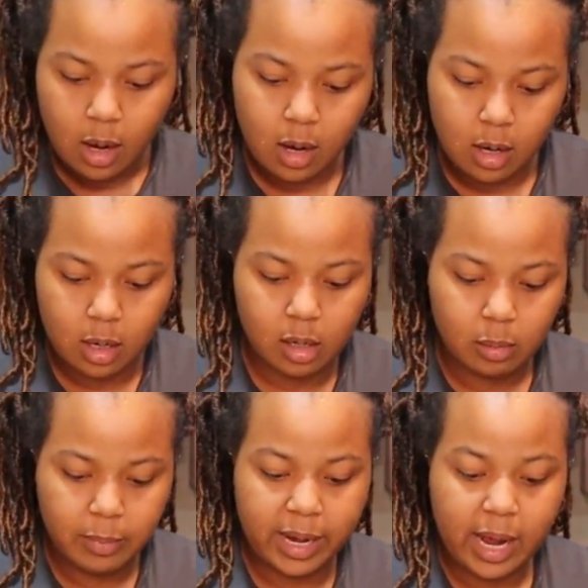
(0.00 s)

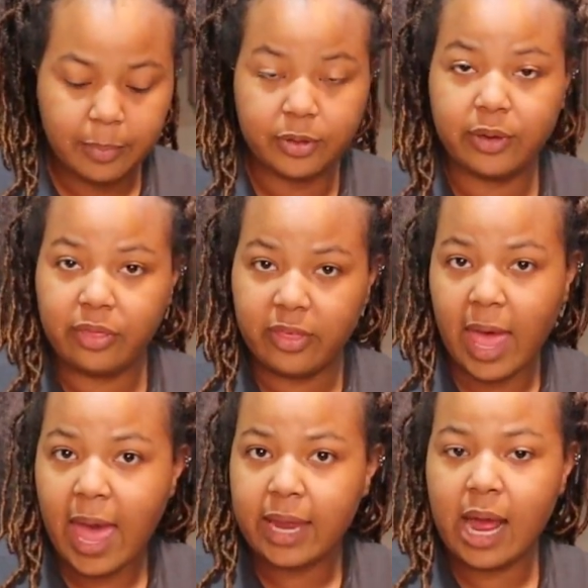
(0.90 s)
And I put
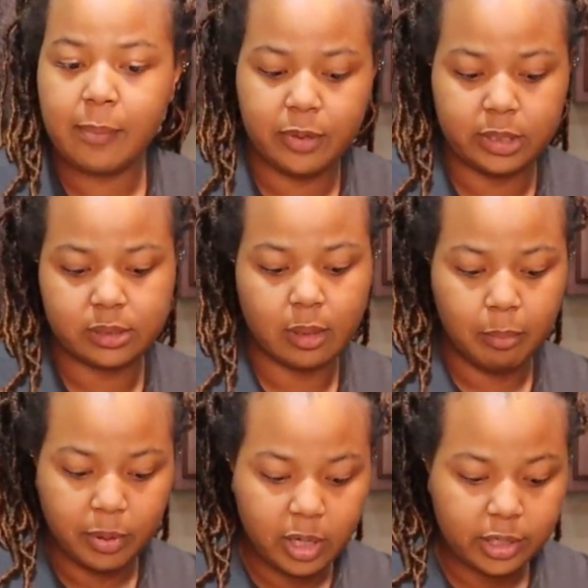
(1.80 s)
that, I put
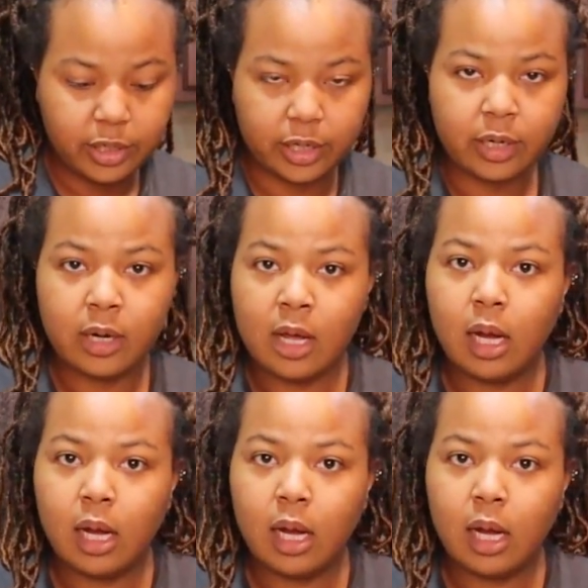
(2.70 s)
some butter,